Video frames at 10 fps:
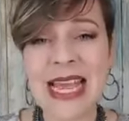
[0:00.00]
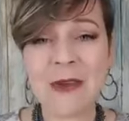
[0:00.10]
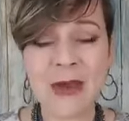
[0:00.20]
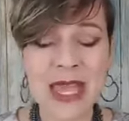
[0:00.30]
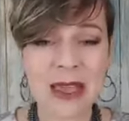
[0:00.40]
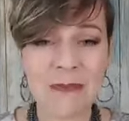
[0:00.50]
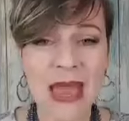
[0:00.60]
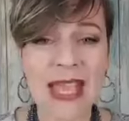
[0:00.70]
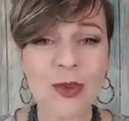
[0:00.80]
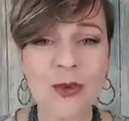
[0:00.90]
If he can
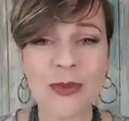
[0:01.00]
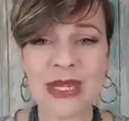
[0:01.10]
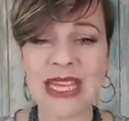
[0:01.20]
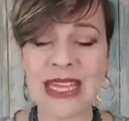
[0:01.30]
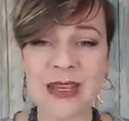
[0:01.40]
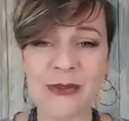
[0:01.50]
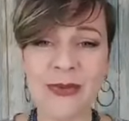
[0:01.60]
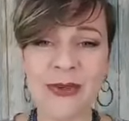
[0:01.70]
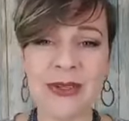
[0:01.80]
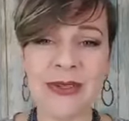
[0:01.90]
make you believe
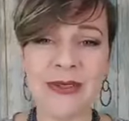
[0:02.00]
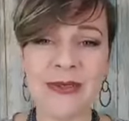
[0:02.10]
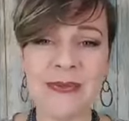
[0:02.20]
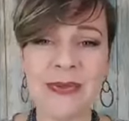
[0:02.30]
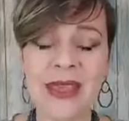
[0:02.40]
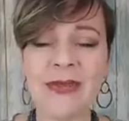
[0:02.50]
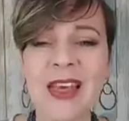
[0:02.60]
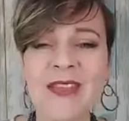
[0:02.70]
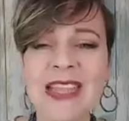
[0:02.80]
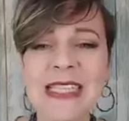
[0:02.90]

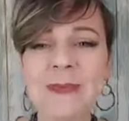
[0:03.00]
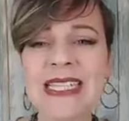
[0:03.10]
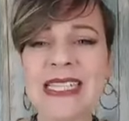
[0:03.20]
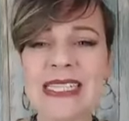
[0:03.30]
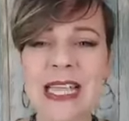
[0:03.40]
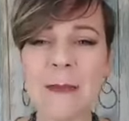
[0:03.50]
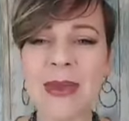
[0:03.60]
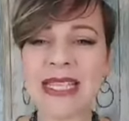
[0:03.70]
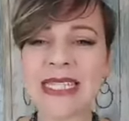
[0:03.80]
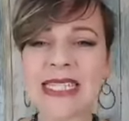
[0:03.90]
that this business can
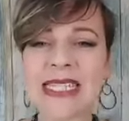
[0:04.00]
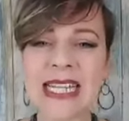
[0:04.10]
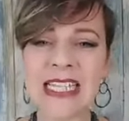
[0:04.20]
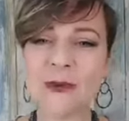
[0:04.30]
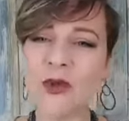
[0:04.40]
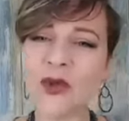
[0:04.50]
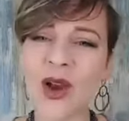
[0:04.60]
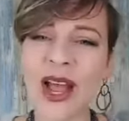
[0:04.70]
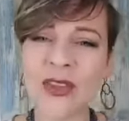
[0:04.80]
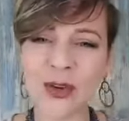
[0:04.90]
be successful
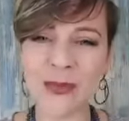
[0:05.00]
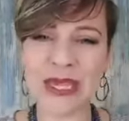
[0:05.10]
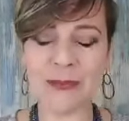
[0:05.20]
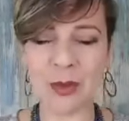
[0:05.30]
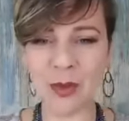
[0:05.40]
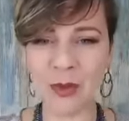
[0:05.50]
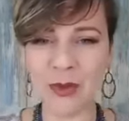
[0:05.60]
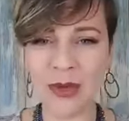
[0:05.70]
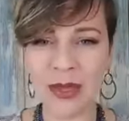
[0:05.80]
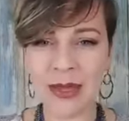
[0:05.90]
for other people,
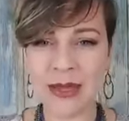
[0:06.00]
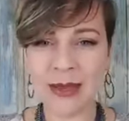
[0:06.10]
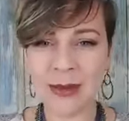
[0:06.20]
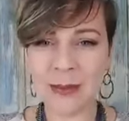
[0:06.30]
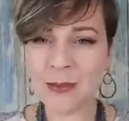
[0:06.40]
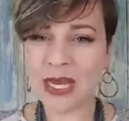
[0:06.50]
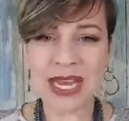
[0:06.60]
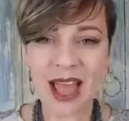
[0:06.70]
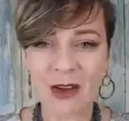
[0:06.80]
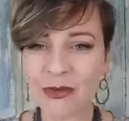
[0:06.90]
but
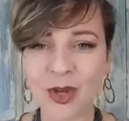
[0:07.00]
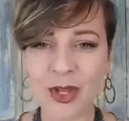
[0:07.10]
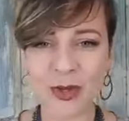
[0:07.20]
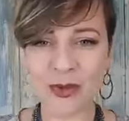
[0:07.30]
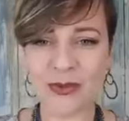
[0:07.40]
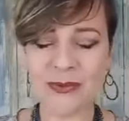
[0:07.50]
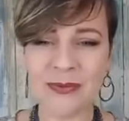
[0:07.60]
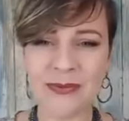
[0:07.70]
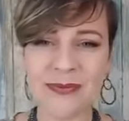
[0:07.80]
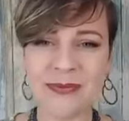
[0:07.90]
not for you,
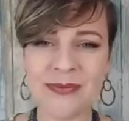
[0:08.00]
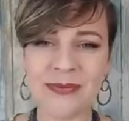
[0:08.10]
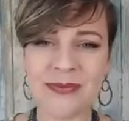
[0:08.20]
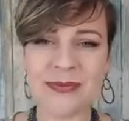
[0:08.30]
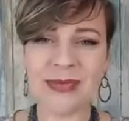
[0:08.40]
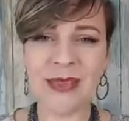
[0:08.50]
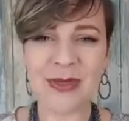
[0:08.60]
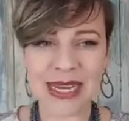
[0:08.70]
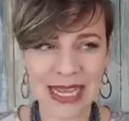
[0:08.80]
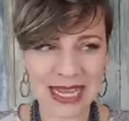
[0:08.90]

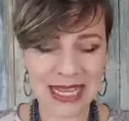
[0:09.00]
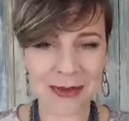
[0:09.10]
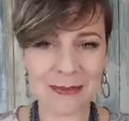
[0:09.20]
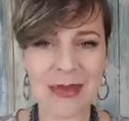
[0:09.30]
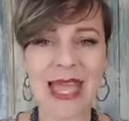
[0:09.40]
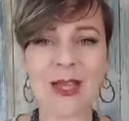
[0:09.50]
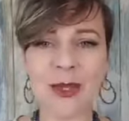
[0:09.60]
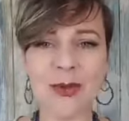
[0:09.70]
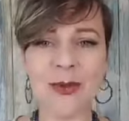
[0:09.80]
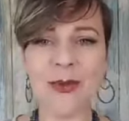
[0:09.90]
then he can make
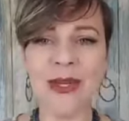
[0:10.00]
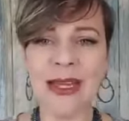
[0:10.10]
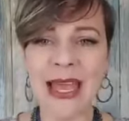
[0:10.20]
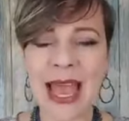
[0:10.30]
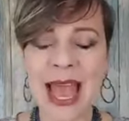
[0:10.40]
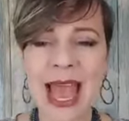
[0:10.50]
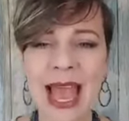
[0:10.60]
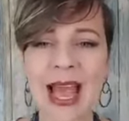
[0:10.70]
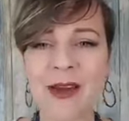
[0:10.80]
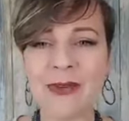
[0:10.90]
you
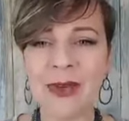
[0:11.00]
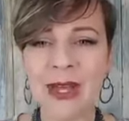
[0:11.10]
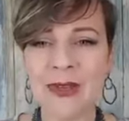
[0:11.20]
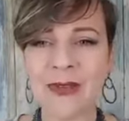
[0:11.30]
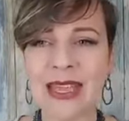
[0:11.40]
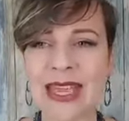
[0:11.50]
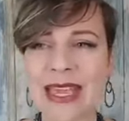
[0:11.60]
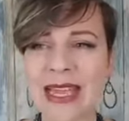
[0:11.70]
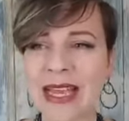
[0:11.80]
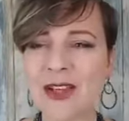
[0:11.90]
have
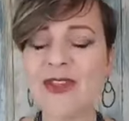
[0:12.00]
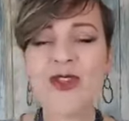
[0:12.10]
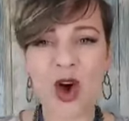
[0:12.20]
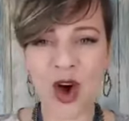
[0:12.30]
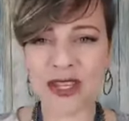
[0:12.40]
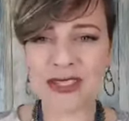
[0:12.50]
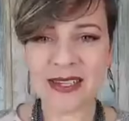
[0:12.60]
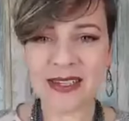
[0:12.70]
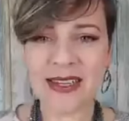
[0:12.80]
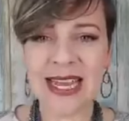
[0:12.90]
the thought
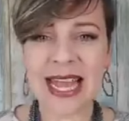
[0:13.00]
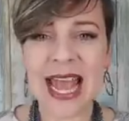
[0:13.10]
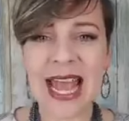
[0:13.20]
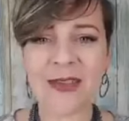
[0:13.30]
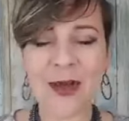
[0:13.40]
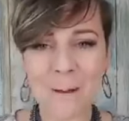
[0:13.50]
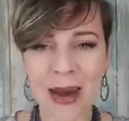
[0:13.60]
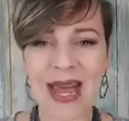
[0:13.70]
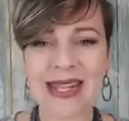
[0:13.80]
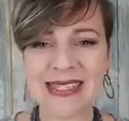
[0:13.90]
and the
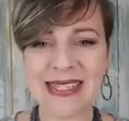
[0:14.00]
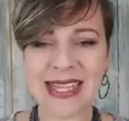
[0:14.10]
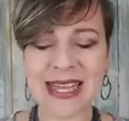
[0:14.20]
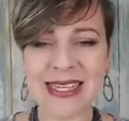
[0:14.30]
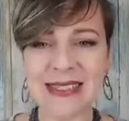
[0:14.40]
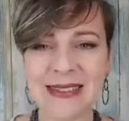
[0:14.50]
mindset